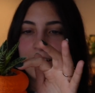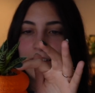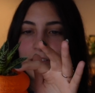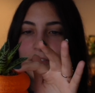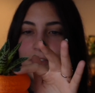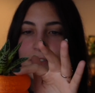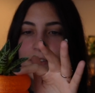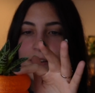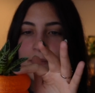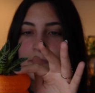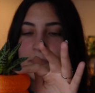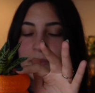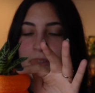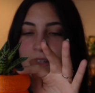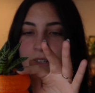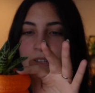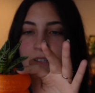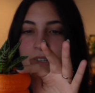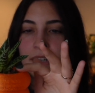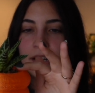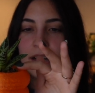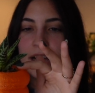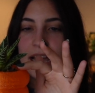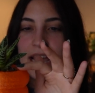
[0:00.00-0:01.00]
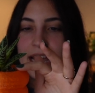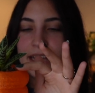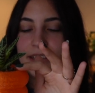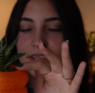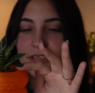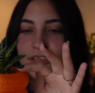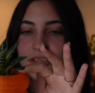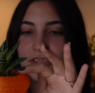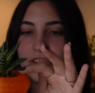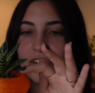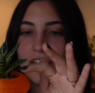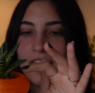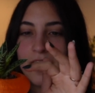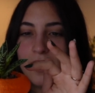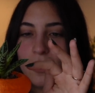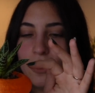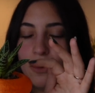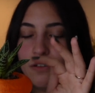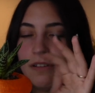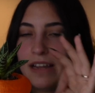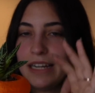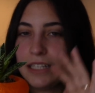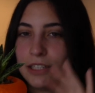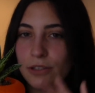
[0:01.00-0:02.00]
from the edge
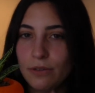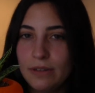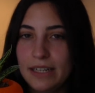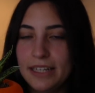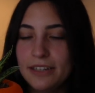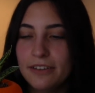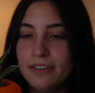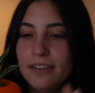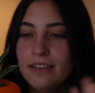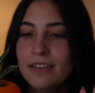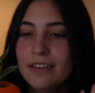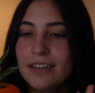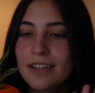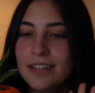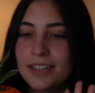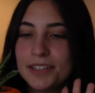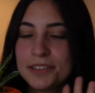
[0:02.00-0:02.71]
or like too little.